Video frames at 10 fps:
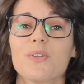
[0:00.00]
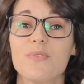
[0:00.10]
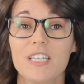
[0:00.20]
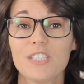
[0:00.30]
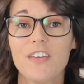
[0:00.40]

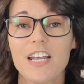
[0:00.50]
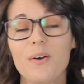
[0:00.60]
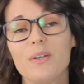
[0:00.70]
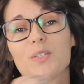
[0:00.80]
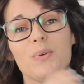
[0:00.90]
So this
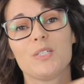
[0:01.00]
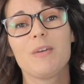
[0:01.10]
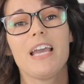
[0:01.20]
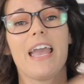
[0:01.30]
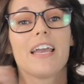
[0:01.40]
video is going
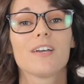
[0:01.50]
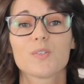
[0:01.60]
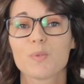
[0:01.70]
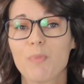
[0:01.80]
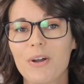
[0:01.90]
to be a
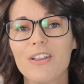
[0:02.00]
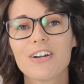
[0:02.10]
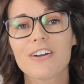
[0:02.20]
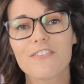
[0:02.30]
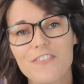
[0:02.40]

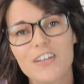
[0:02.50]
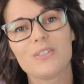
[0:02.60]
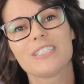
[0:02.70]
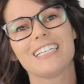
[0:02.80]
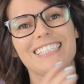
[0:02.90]

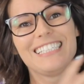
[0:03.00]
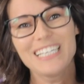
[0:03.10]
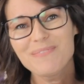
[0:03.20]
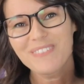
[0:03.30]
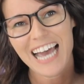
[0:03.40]
spoiler-filled
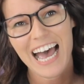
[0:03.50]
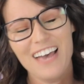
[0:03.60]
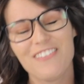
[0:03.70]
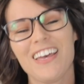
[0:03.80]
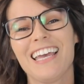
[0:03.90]
deep
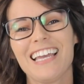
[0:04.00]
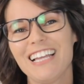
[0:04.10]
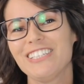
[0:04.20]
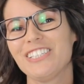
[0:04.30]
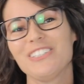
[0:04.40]
dive
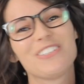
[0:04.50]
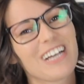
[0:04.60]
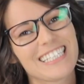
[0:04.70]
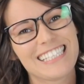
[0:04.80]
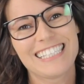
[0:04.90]
into
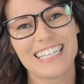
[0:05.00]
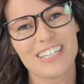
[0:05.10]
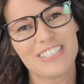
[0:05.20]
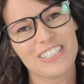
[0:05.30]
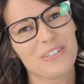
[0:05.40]
Crescent
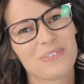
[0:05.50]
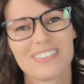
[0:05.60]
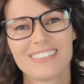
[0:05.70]
City 2.